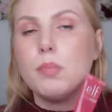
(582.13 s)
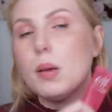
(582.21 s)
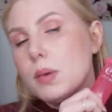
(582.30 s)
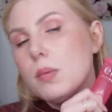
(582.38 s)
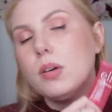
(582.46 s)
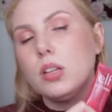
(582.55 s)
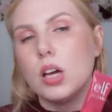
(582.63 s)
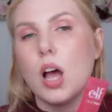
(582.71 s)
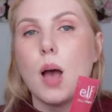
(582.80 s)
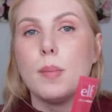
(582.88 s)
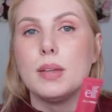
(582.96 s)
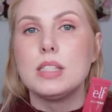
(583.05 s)
but people in the
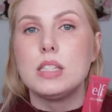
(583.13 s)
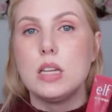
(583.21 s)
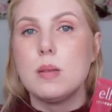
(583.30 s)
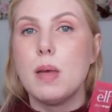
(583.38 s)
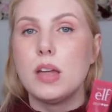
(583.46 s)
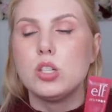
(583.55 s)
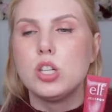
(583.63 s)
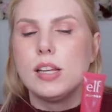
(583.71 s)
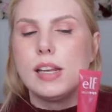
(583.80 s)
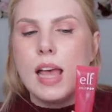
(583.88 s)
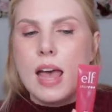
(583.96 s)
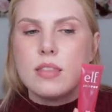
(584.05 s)
comments did
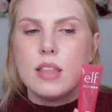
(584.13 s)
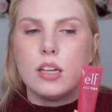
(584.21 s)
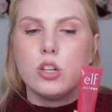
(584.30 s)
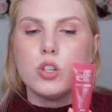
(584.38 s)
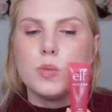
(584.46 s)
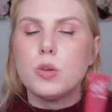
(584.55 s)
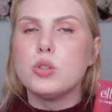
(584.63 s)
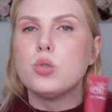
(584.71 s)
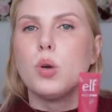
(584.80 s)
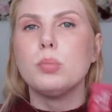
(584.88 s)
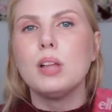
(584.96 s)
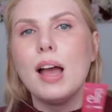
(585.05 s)
mention that you're supposed
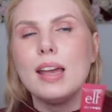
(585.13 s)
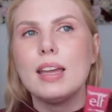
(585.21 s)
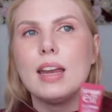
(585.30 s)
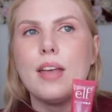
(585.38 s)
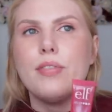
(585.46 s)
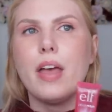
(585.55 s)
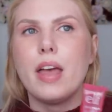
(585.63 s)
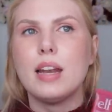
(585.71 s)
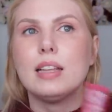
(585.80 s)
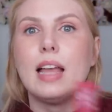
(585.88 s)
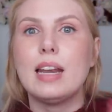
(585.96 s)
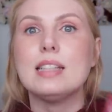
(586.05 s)
to apply it and
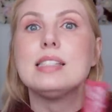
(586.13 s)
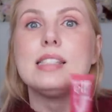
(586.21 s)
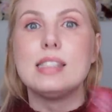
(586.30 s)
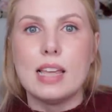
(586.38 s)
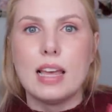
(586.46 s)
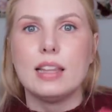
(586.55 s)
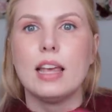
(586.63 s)
then let it sit,